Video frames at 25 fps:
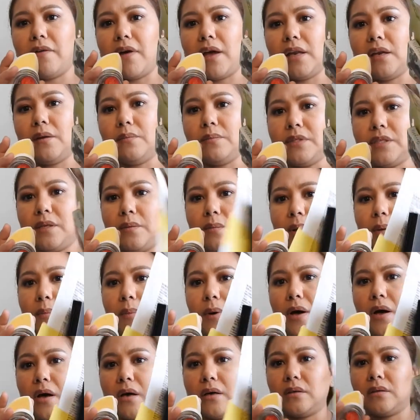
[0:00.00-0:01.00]
items in my
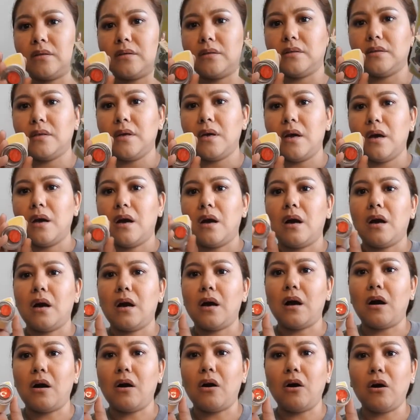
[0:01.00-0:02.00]
box,
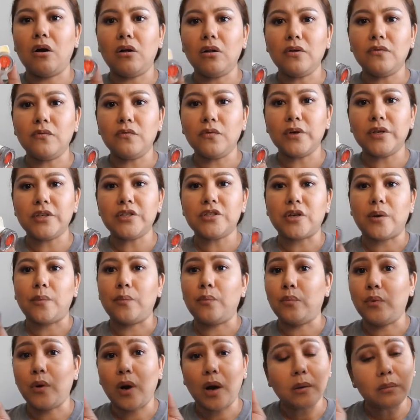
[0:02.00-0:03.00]
all of which
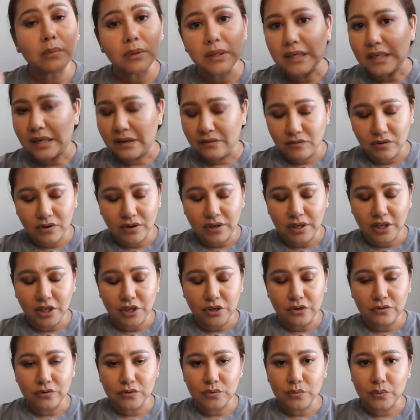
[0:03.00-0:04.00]
I'm probably never going to
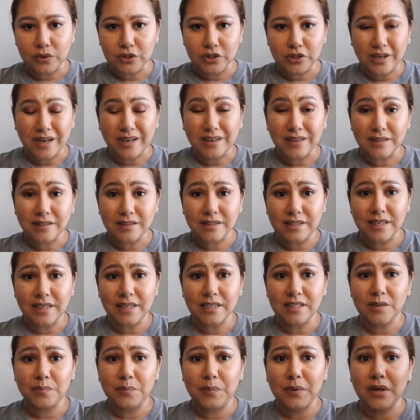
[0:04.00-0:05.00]
use, which kind of
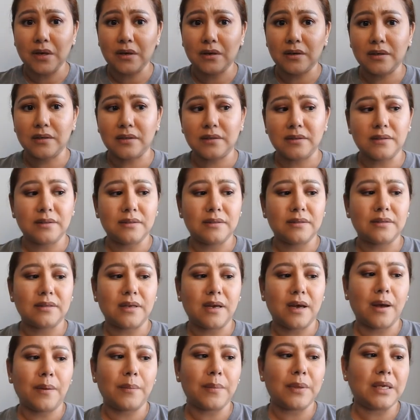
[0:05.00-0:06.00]
stinks
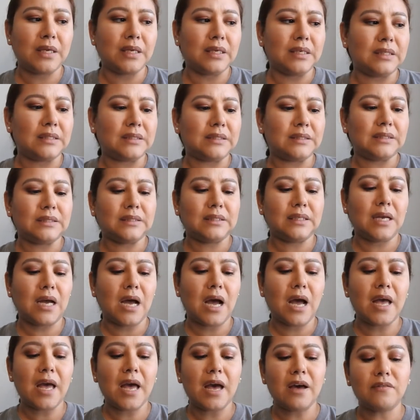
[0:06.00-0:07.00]
because, I mean,
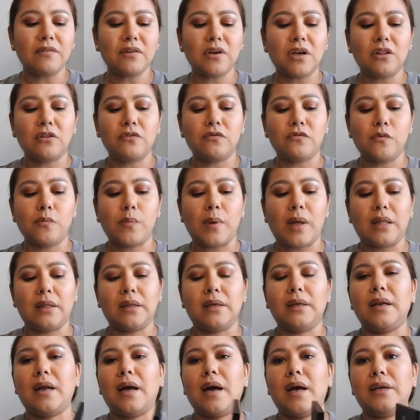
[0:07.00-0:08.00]
I have a colorful
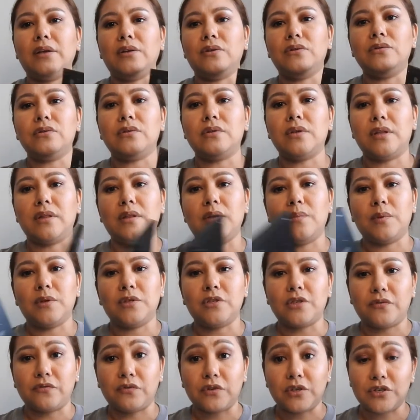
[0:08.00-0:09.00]
palette. I used nothing but
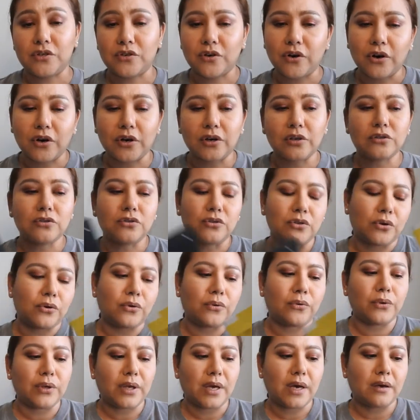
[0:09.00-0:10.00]
Jeffree Star,
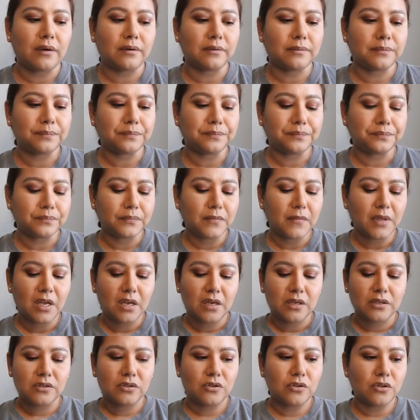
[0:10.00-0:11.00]
so yeah.
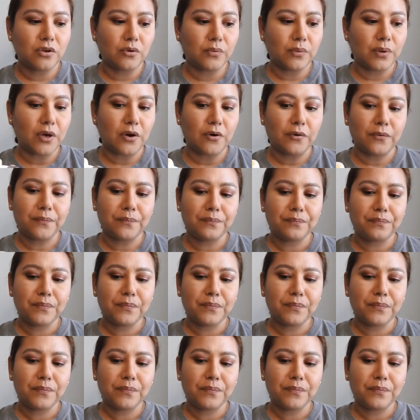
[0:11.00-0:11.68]
So there we go.